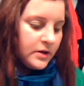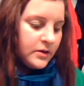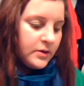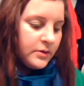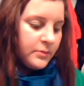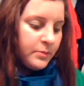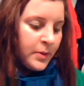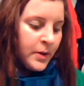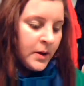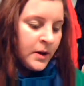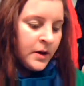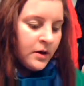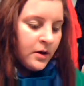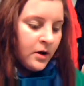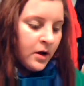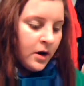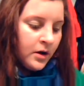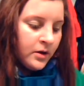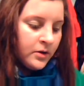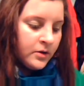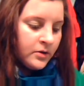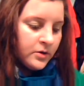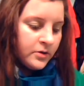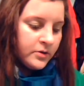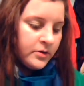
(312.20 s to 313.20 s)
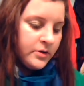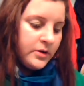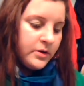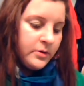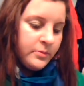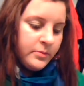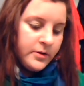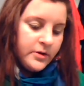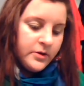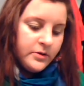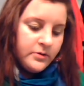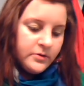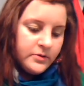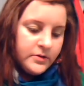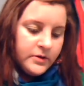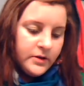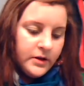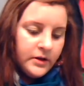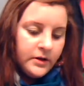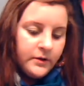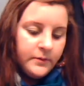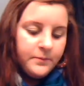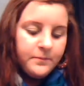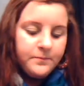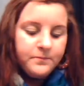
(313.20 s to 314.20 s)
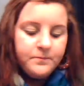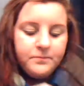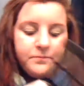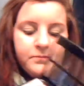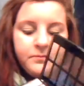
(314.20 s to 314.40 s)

The pink color that I'll be using